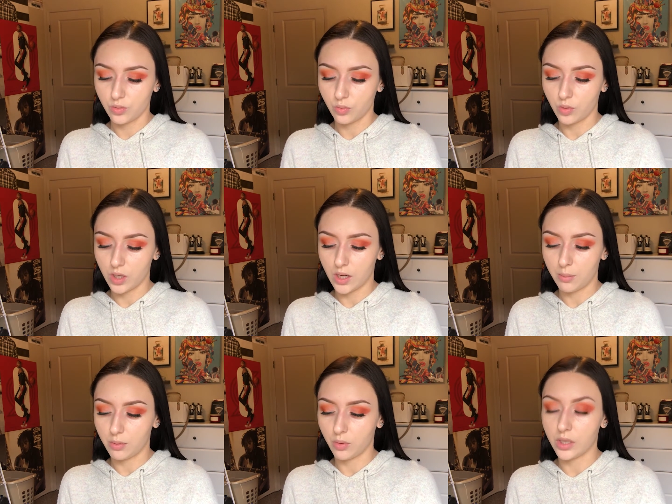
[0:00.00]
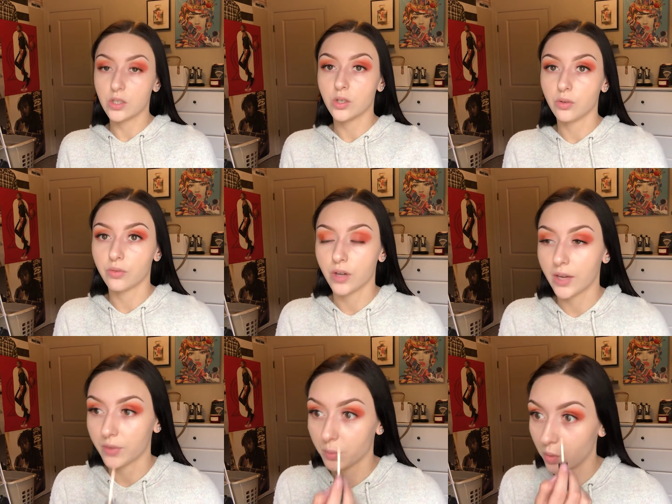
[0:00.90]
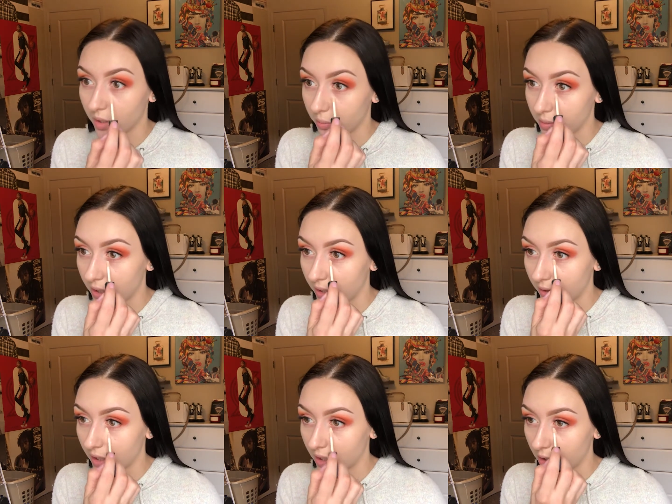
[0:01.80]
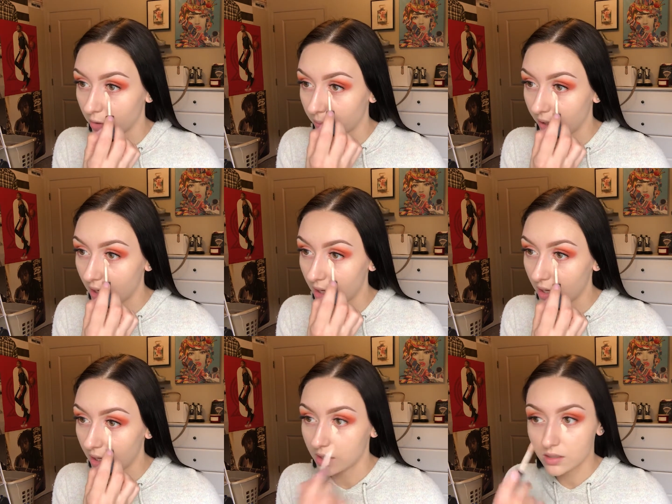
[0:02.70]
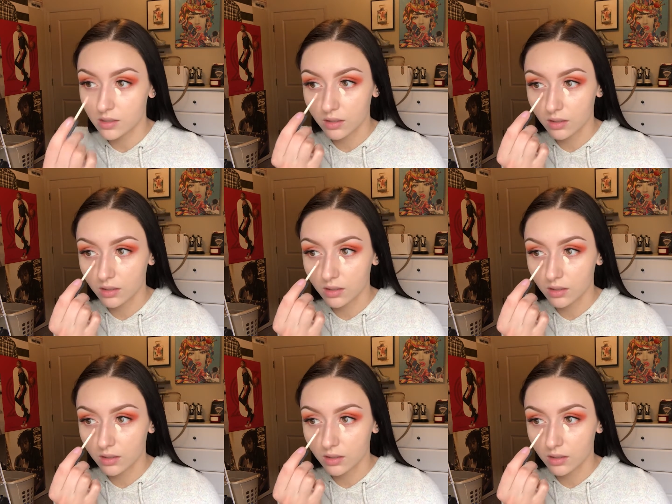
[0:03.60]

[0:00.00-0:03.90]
1.25. I'm going to apply that under my eyes,